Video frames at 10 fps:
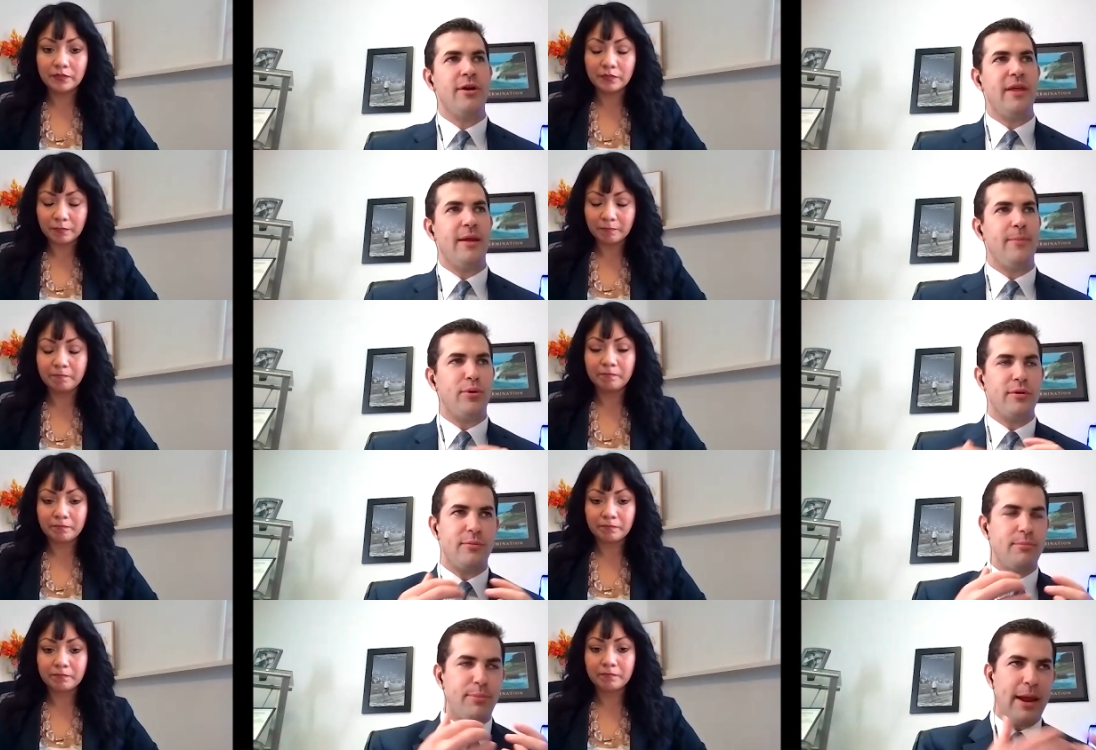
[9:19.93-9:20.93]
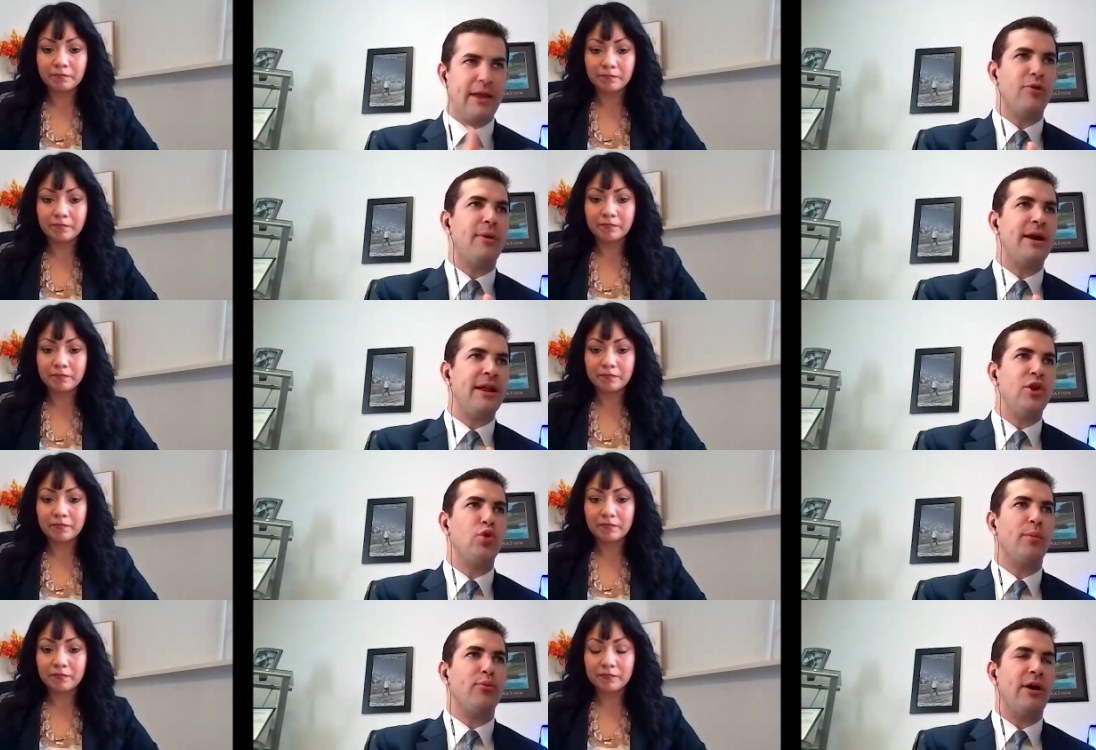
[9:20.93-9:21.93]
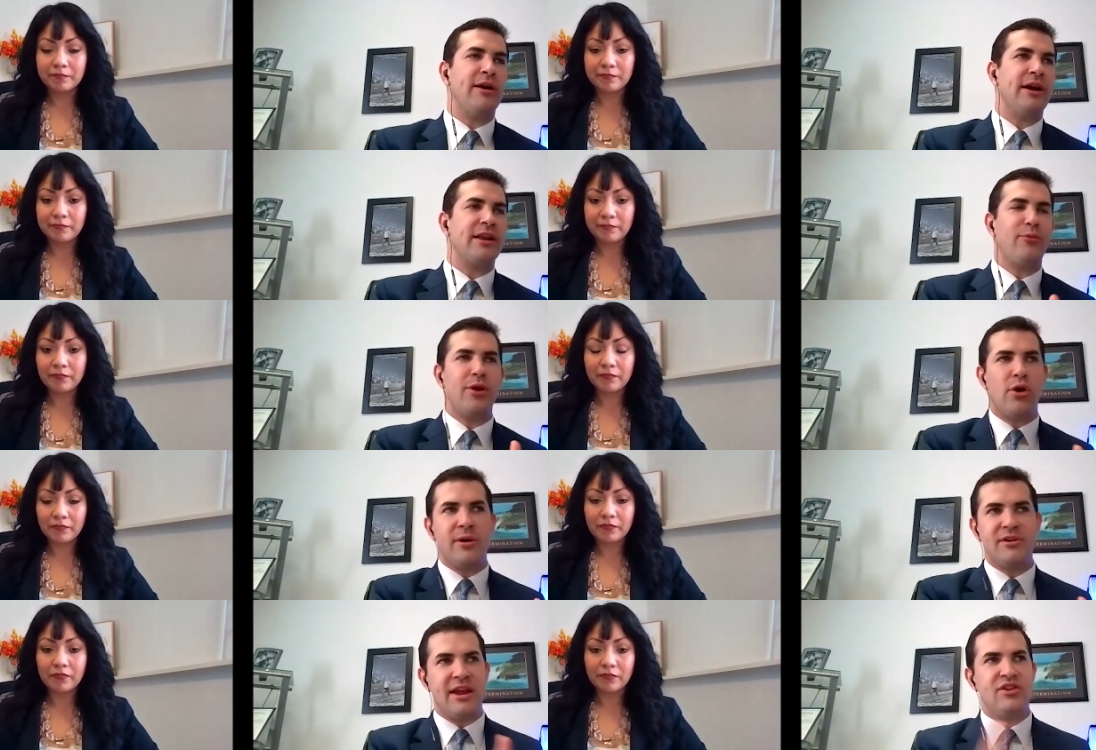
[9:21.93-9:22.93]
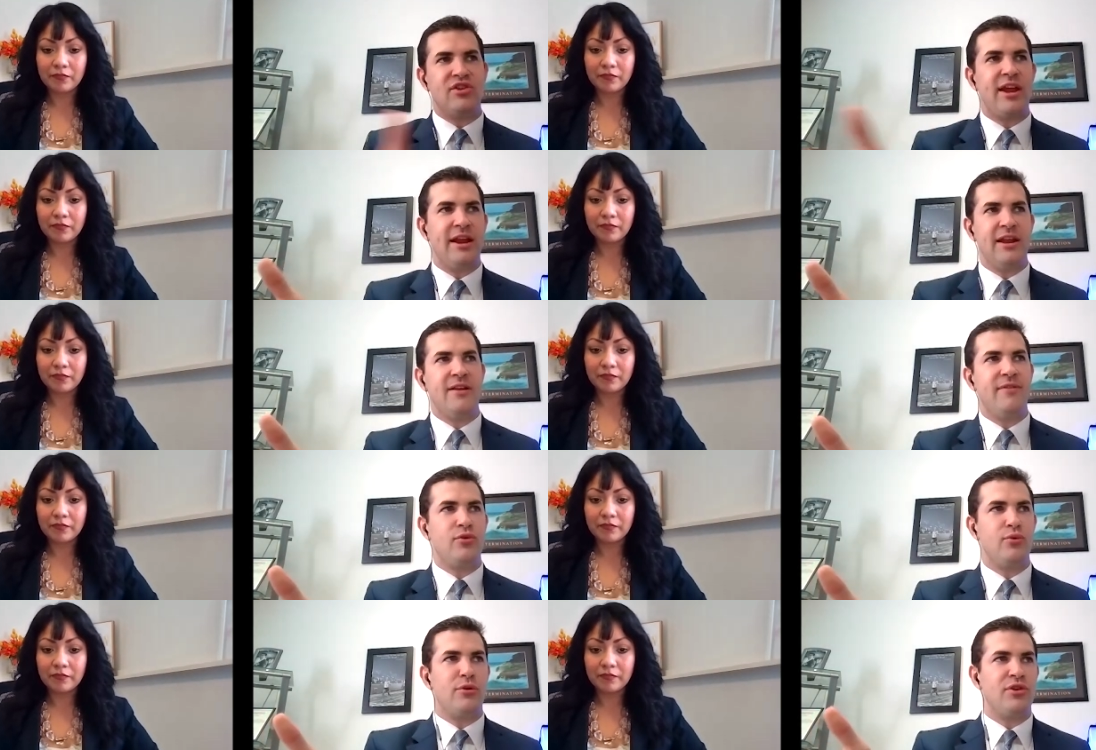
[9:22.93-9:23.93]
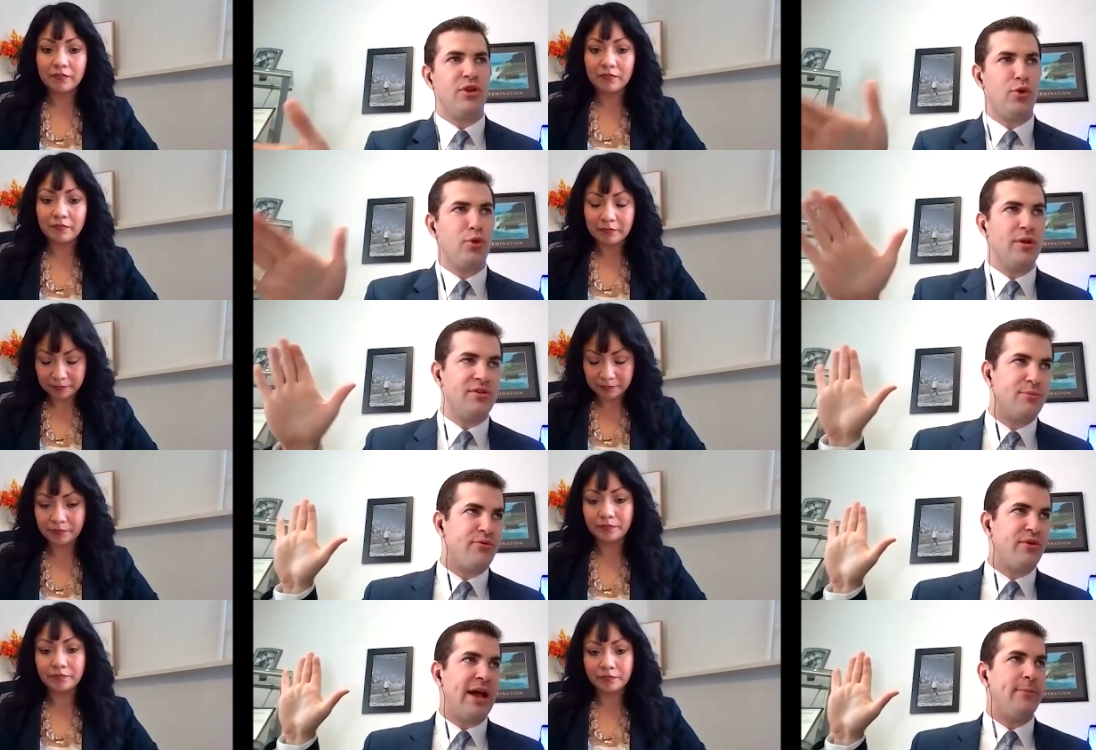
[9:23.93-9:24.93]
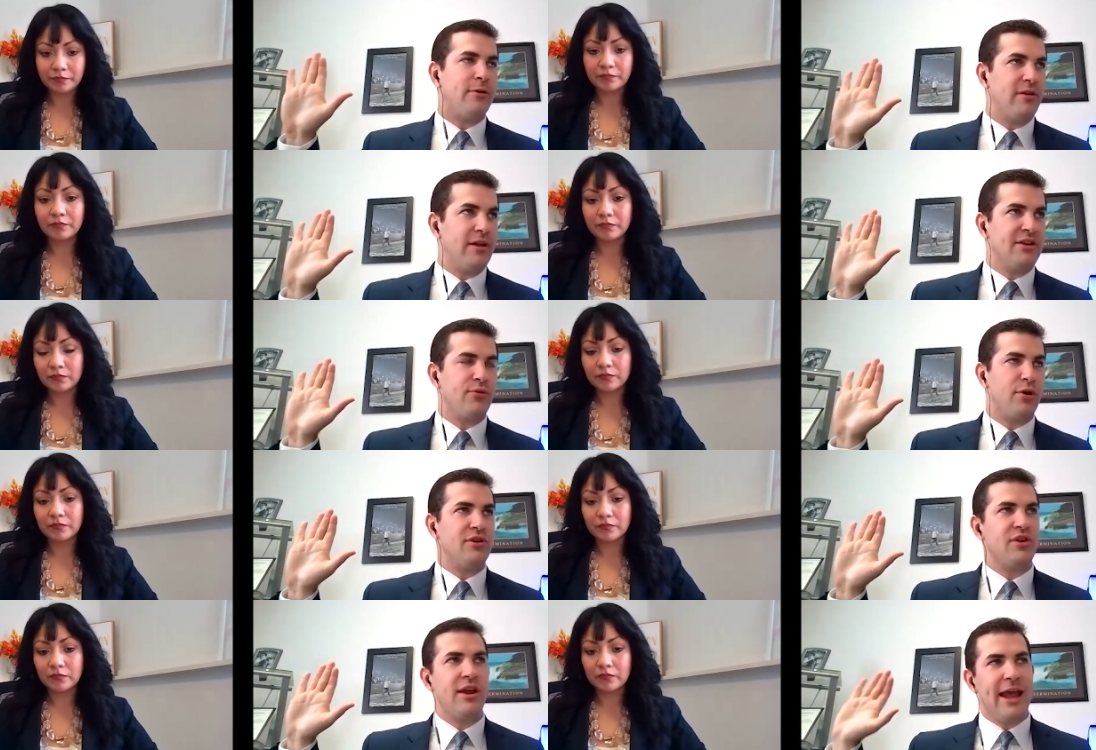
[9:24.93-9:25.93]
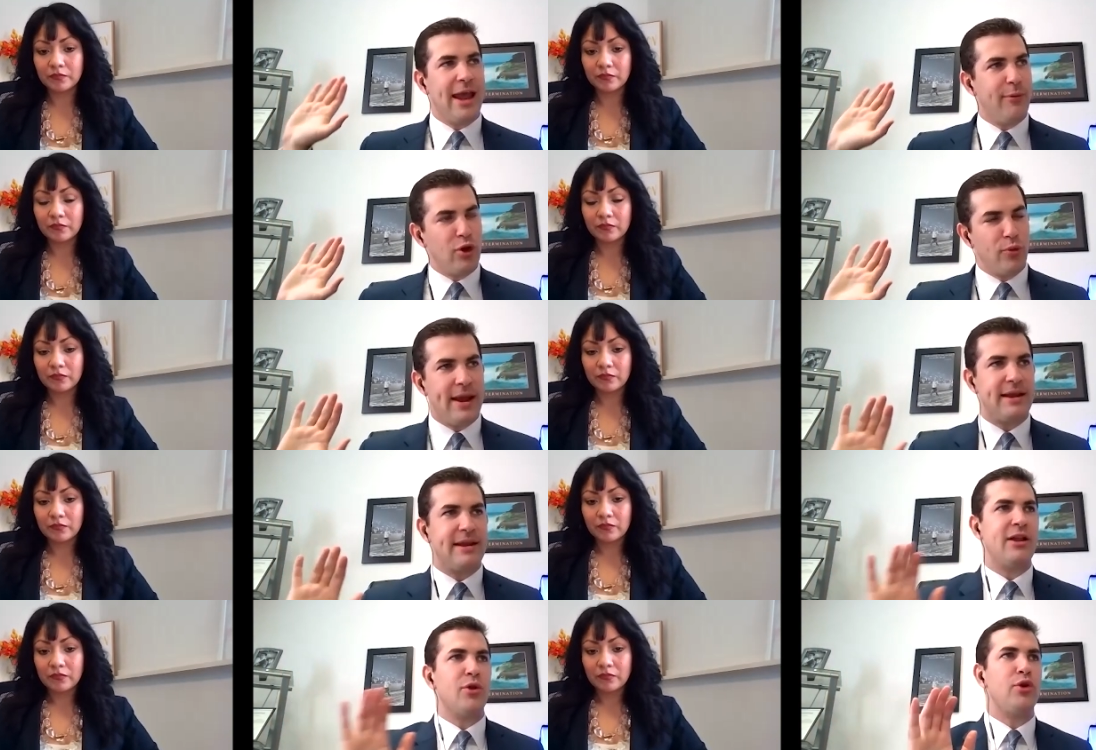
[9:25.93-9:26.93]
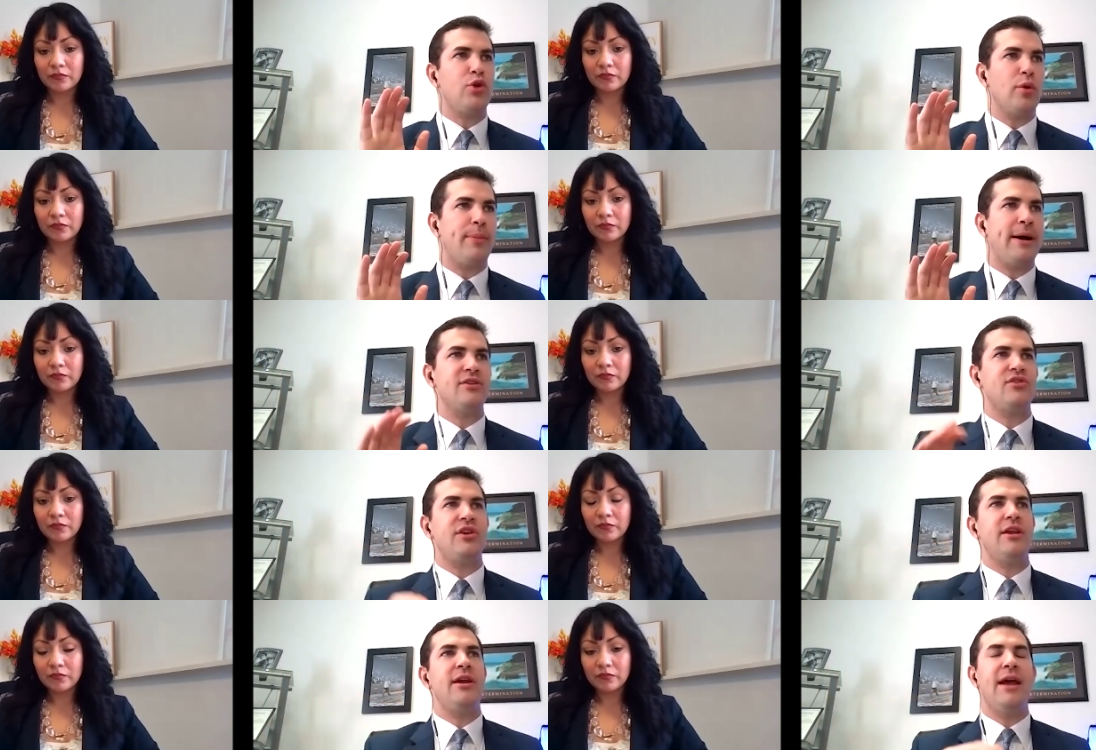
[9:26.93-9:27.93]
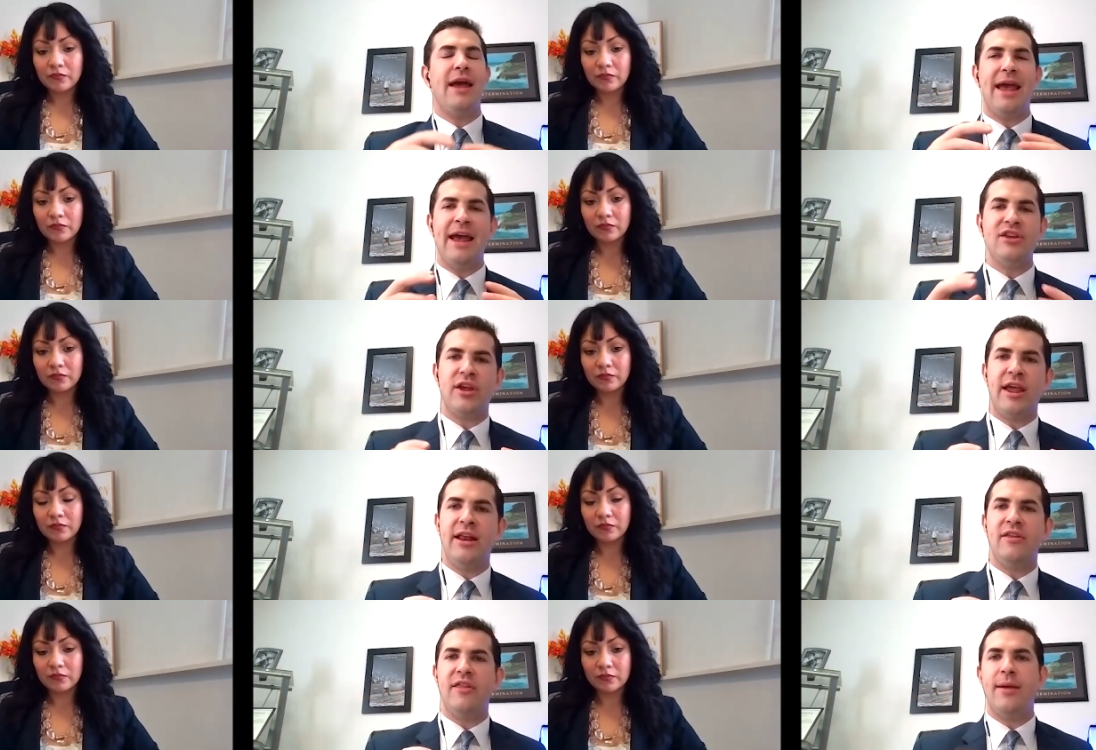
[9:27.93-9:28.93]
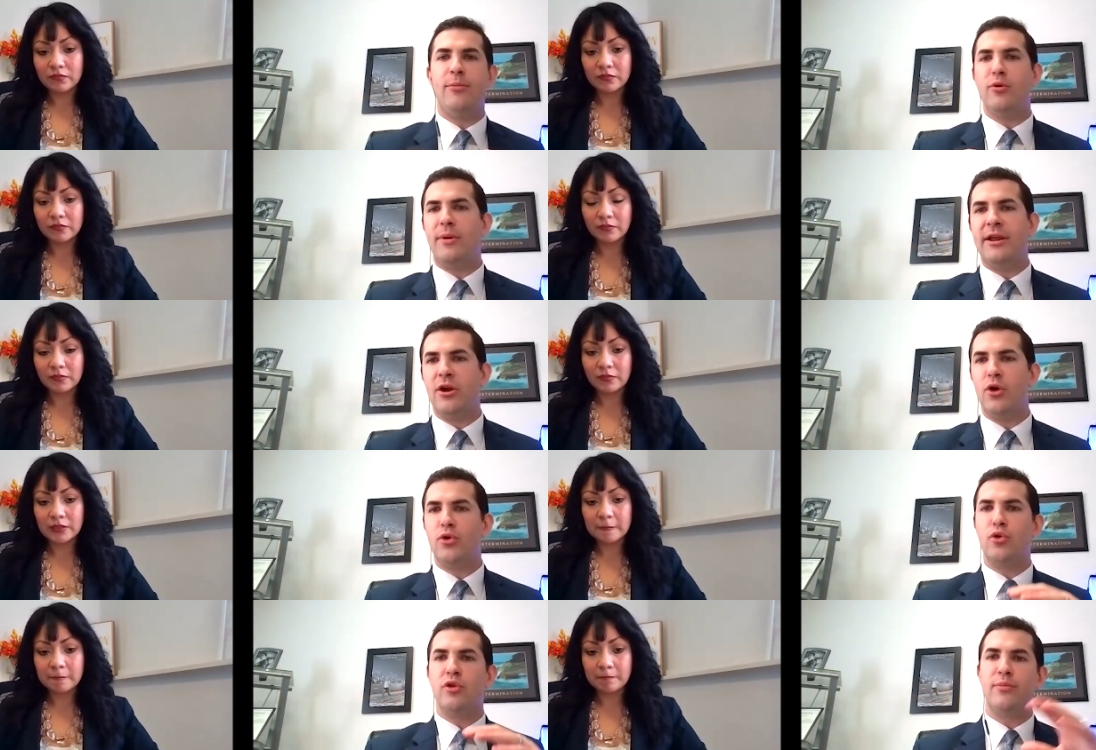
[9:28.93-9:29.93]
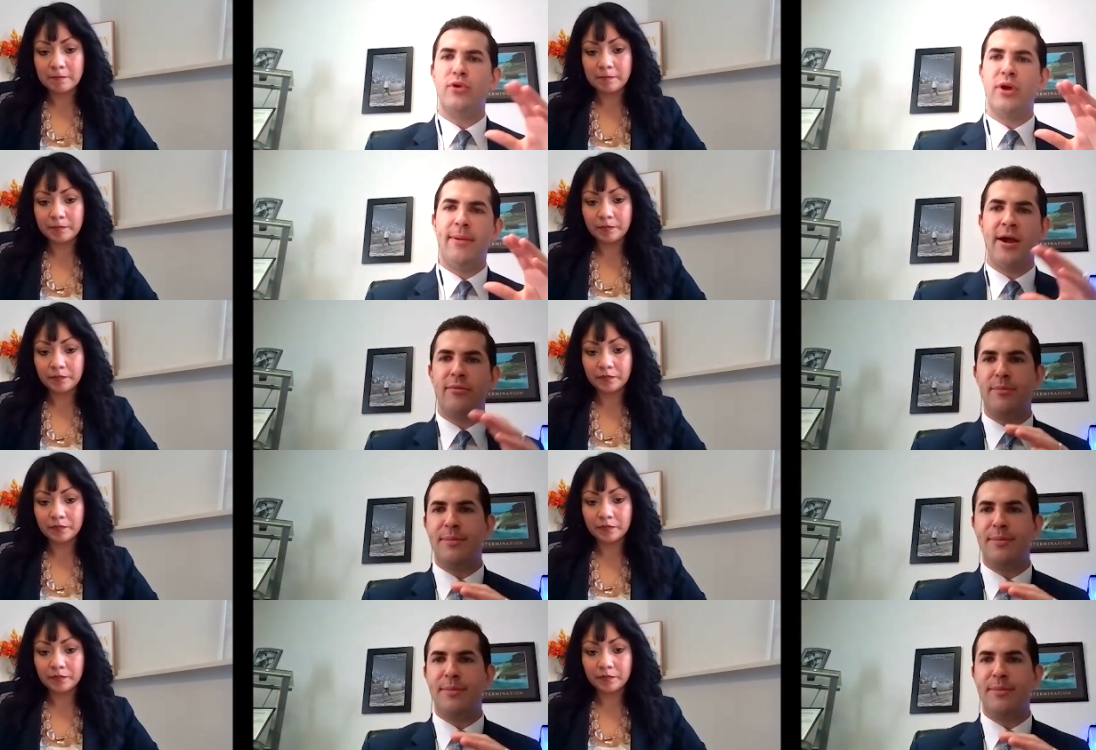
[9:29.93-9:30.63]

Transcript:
Speaker 1: they pay their money into a product. And we always educate individuals, and you do this phenomenally, as far as, hey, when you pay $1 into a policy, educating them, your money can go toward the premium, the